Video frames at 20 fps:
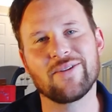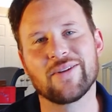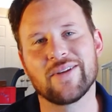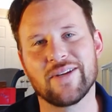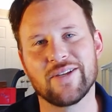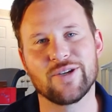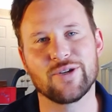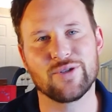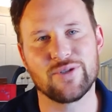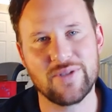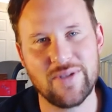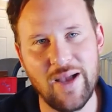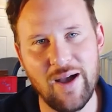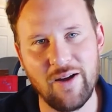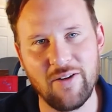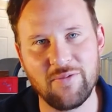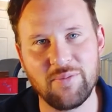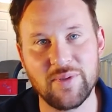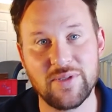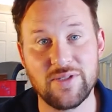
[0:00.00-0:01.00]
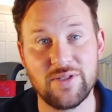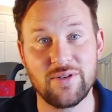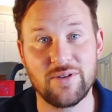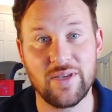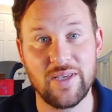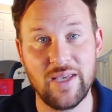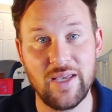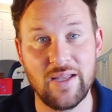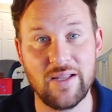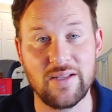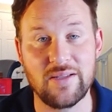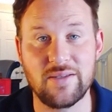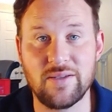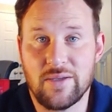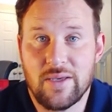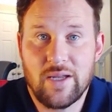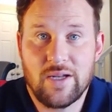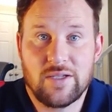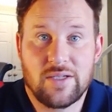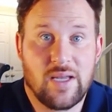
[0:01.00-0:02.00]
only to yourself, but to your kids.
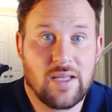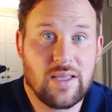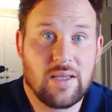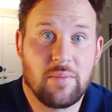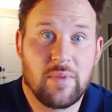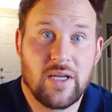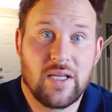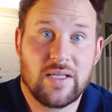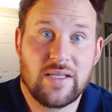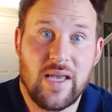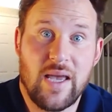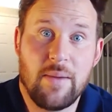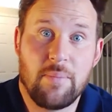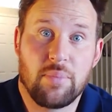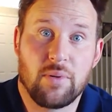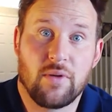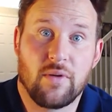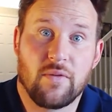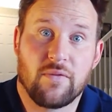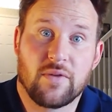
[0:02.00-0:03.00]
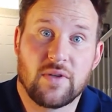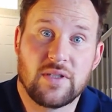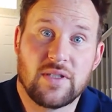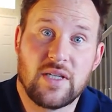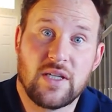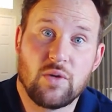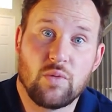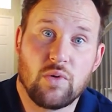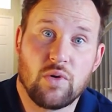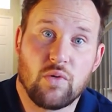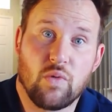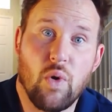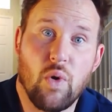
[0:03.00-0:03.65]
You got to set them an example of continual